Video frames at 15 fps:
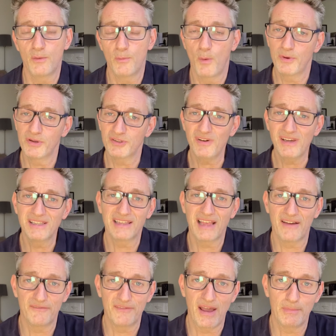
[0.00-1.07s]
and we're straight into
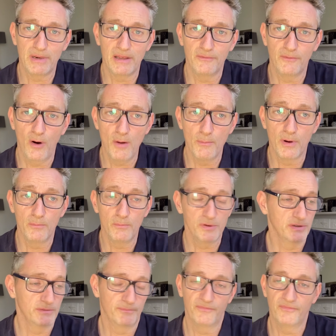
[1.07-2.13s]
that family environment, which
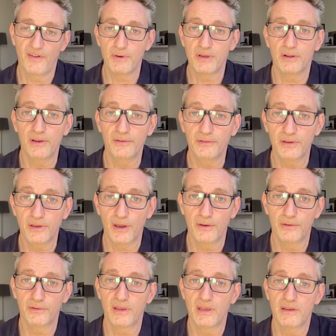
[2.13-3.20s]
is very nice and
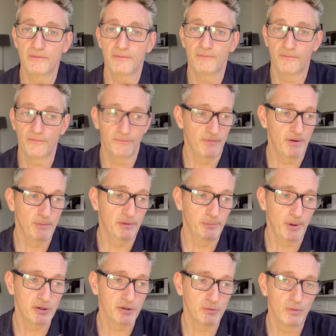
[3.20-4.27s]
cozy, very
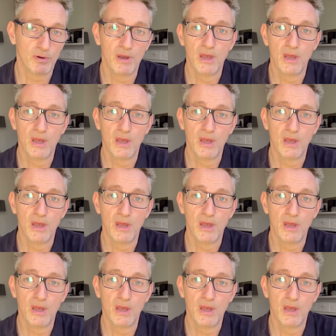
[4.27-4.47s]
special.